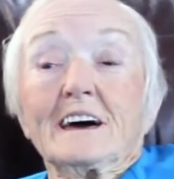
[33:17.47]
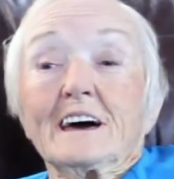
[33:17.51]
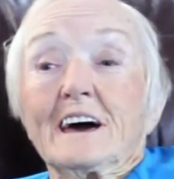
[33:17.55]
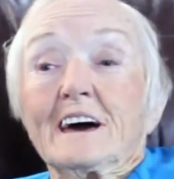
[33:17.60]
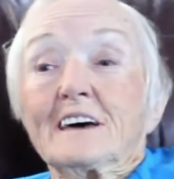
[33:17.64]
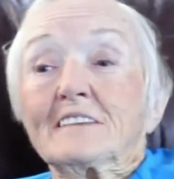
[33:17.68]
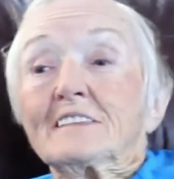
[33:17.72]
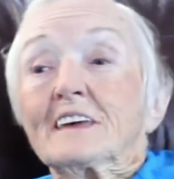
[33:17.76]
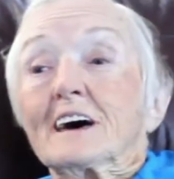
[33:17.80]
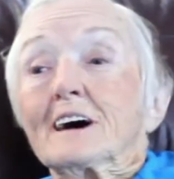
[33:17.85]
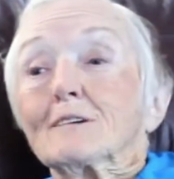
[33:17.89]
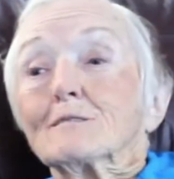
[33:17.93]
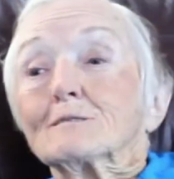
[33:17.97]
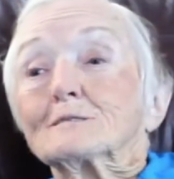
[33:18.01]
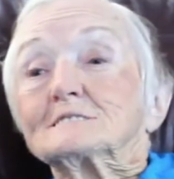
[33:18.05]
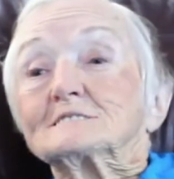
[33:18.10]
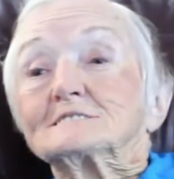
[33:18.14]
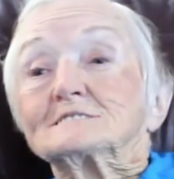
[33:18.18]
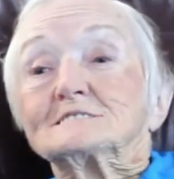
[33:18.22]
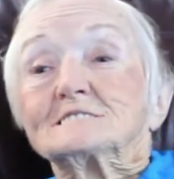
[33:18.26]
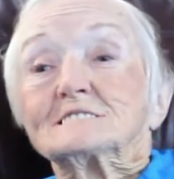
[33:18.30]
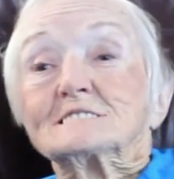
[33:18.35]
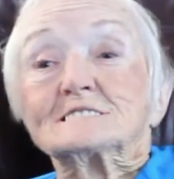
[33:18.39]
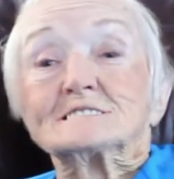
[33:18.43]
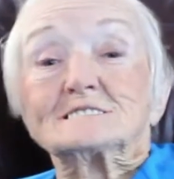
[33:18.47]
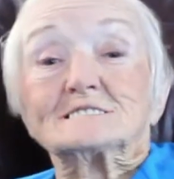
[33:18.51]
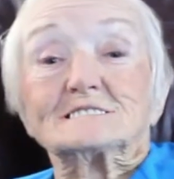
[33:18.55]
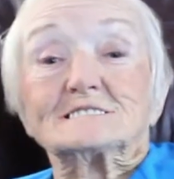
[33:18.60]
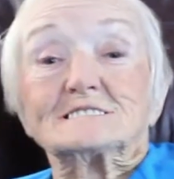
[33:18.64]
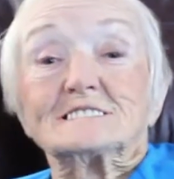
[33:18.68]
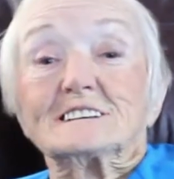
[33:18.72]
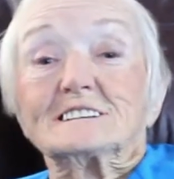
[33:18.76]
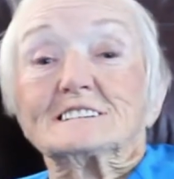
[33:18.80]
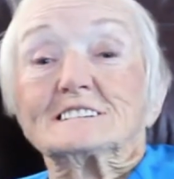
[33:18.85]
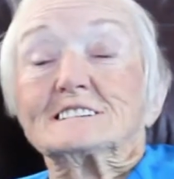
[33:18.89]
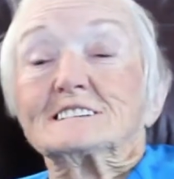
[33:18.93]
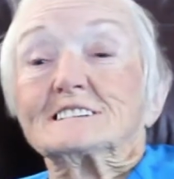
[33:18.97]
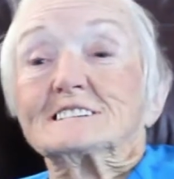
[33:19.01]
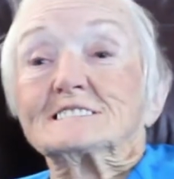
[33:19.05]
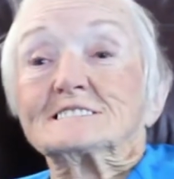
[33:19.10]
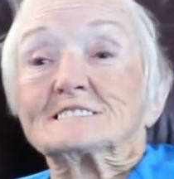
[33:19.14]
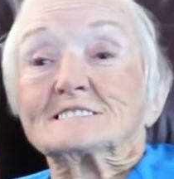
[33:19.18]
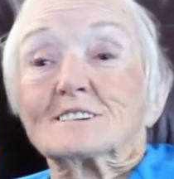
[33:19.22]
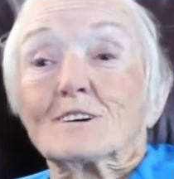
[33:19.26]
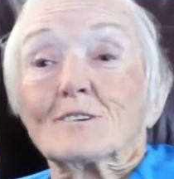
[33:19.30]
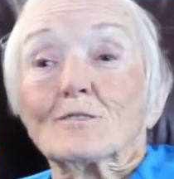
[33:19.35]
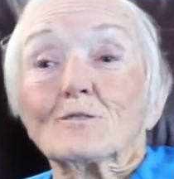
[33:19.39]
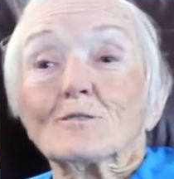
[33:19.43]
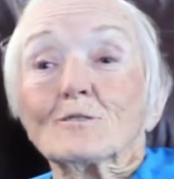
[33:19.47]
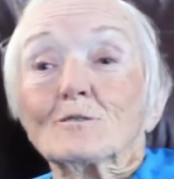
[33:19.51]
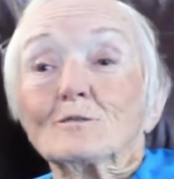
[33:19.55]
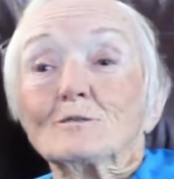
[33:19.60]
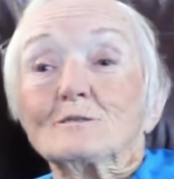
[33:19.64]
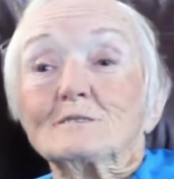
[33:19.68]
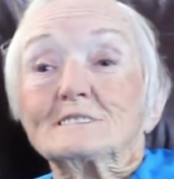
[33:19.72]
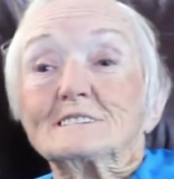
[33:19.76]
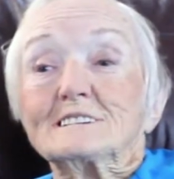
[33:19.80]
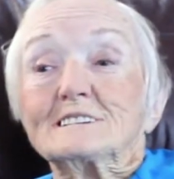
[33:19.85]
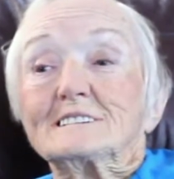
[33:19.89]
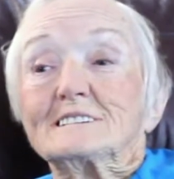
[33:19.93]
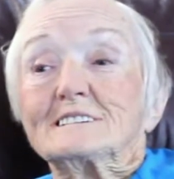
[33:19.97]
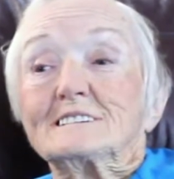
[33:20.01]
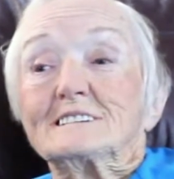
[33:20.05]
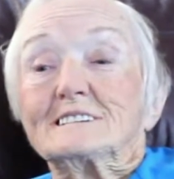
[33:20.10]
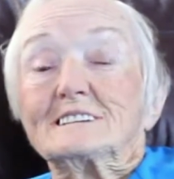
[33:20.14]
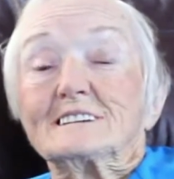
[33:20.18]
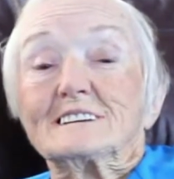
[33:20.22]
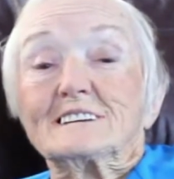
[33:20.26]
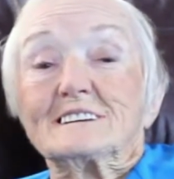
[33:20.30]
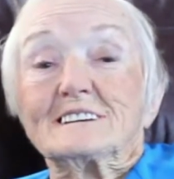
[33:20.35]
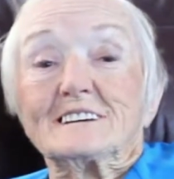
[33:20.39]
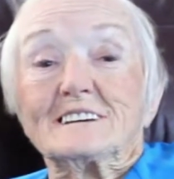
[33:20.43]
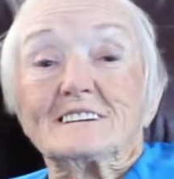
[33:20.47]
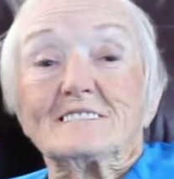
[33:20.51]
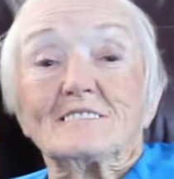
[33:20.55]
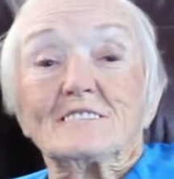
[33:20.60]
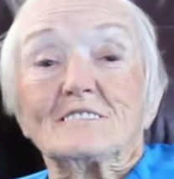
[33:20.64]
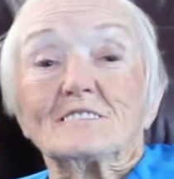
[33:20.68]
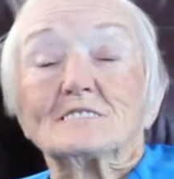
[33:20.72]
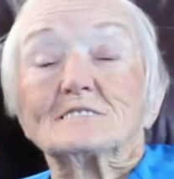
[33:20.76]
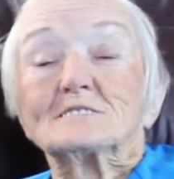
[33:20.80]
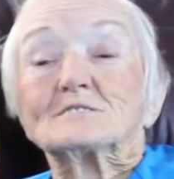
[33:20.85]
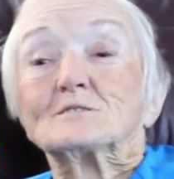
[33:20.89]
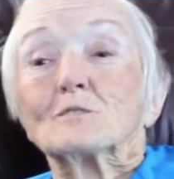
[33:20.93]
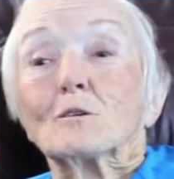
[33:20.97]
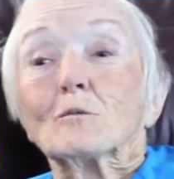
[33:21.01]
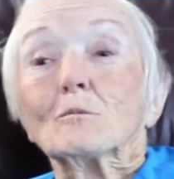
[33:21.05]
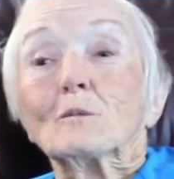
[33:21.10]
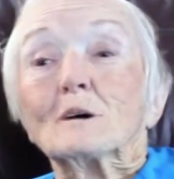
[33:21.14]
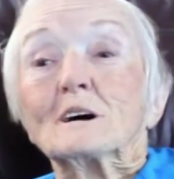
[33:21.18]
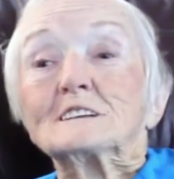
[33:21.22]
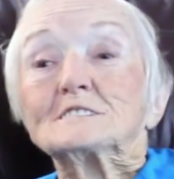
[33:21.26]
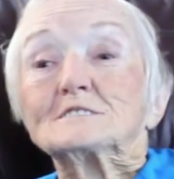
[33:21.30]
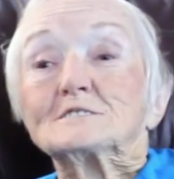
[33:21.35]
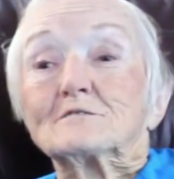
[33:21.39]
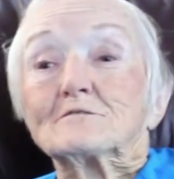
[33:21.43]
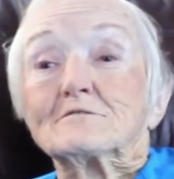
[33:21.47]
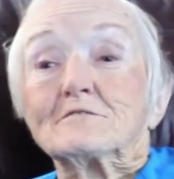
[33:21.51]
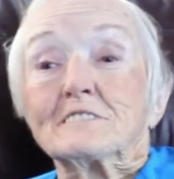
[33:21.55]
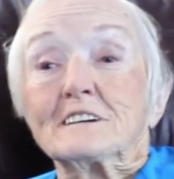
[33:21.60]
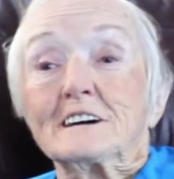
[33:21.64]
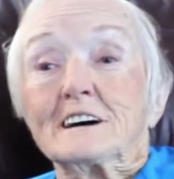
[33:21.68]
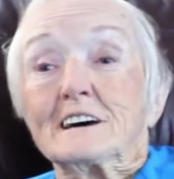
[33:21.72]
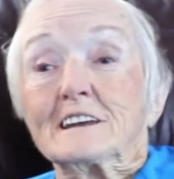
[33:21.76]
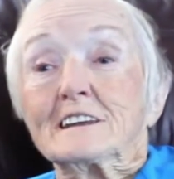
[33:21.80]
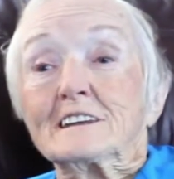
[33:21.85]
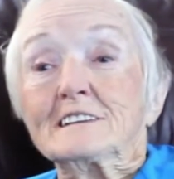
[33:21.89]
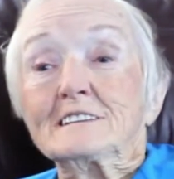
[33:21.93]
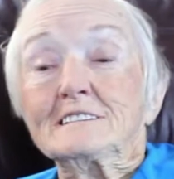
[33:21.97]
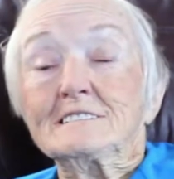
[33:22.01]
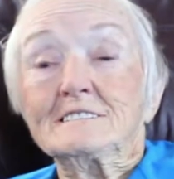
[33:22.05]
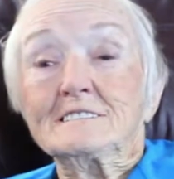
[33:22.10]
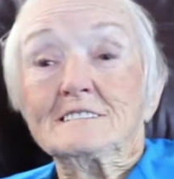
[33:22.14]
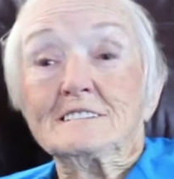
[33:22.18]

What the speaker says: and that was just so much fun.